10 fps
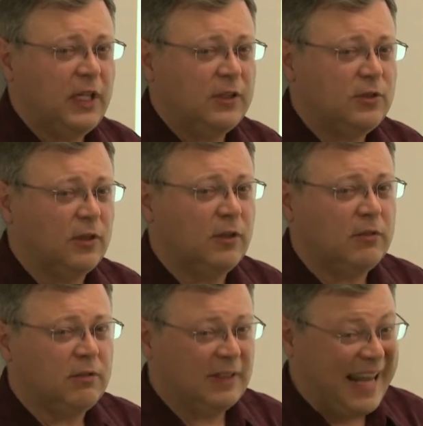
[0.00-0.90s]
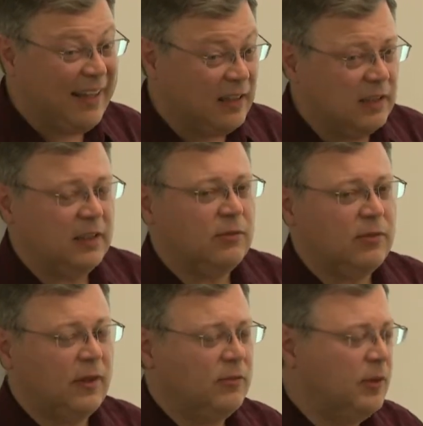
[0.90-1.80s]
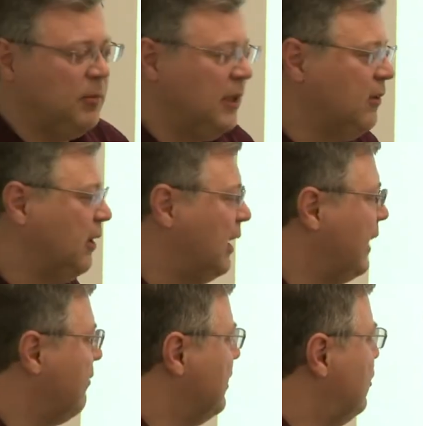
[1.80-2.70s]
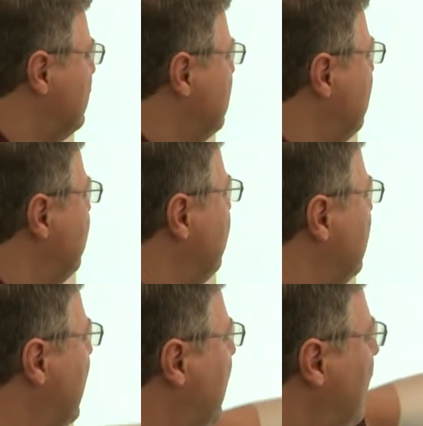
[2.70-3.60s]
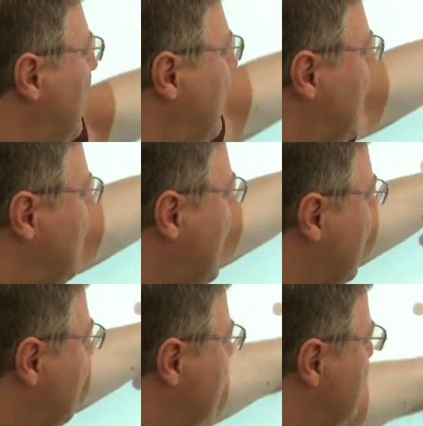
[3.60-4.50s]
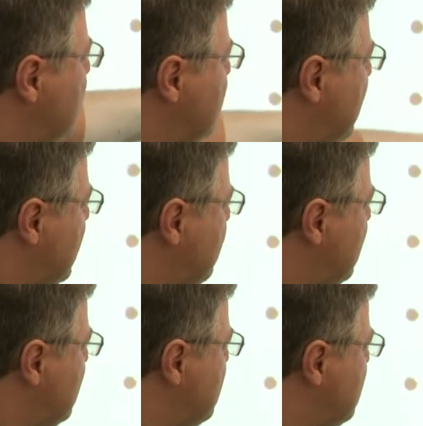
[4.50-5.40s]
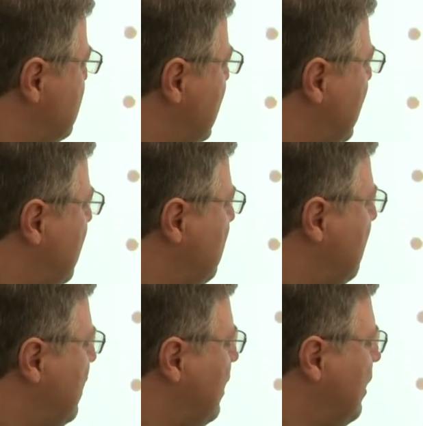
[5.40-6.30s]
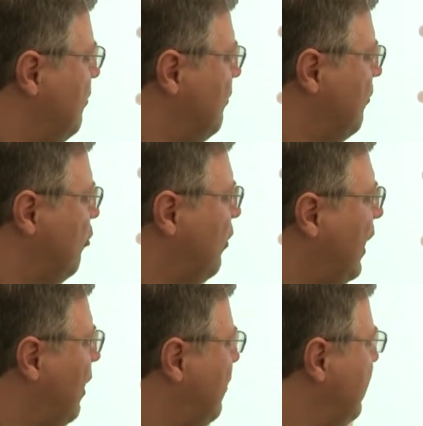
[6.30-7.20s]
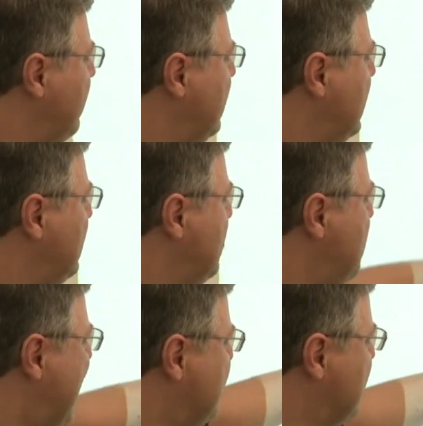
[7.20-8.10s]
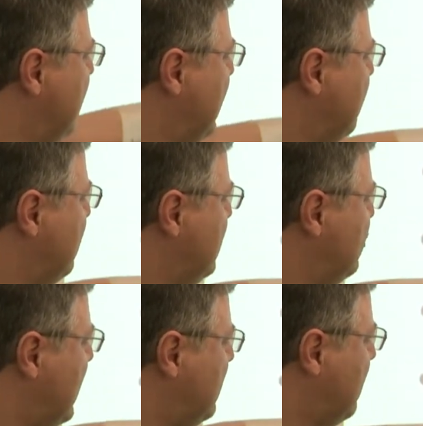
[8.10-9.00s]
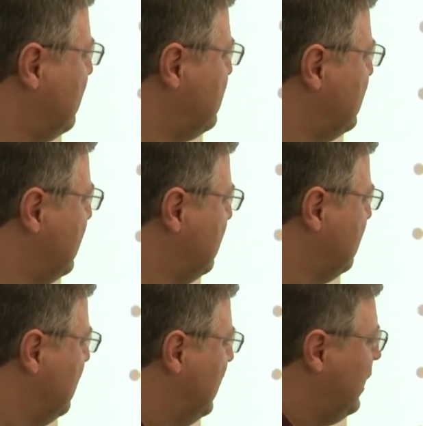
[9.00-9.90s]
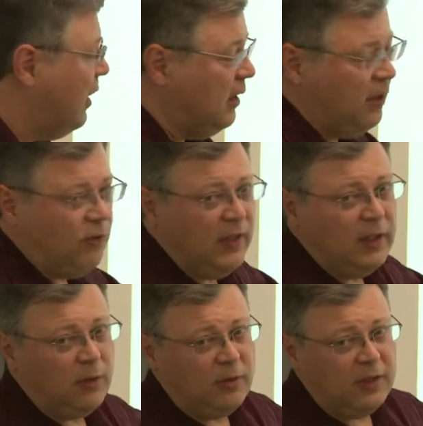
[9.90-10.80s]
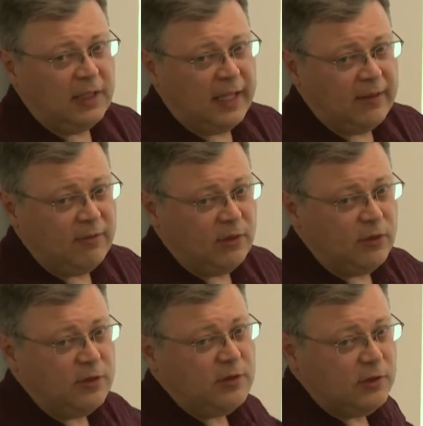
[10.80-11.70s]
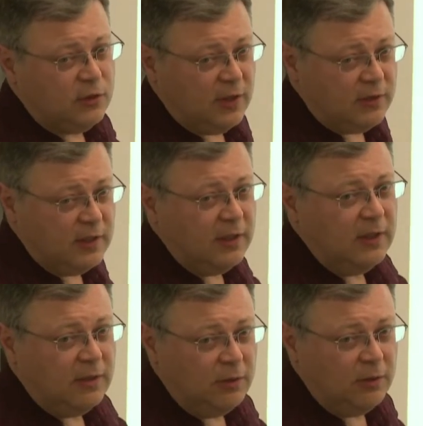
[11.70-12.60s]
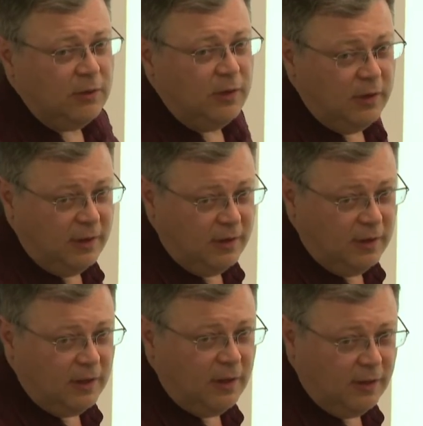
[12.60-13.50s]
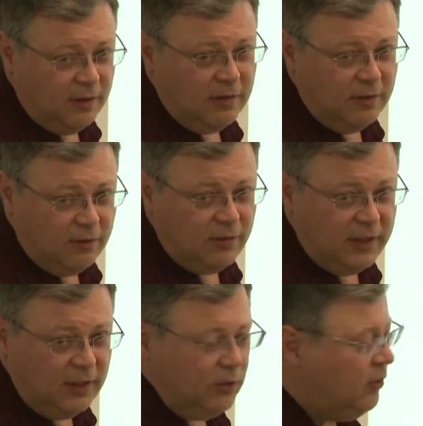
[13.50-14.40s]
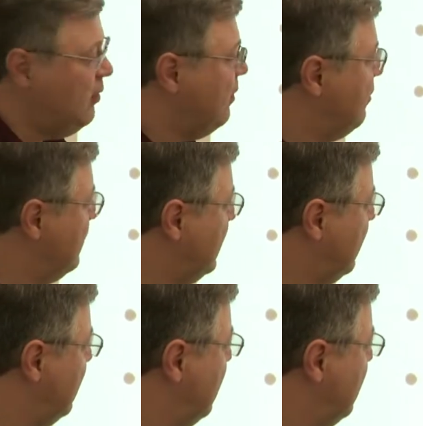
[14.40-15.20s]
as a relative of the Minoan language. The agglutinative structure is found in the Basque language, Etruscan, the Finno-Greek languages, which does include Finnic,